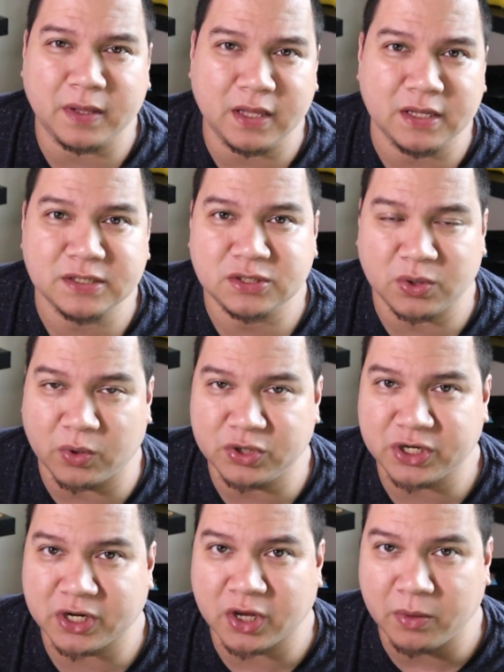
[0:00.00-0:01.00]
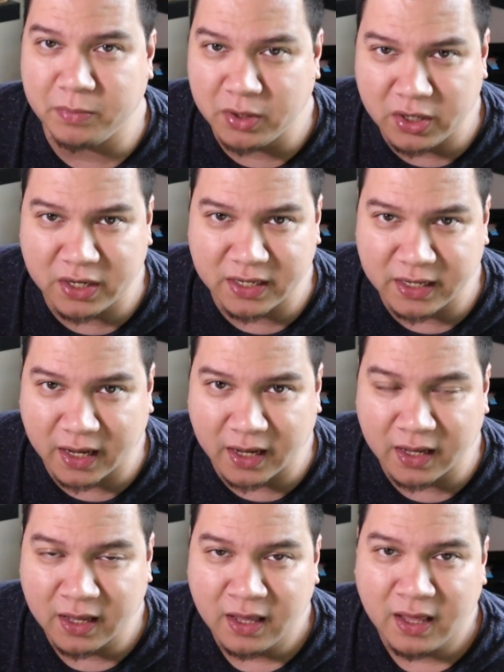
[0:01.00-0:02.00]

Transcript: is Torchic Community Day,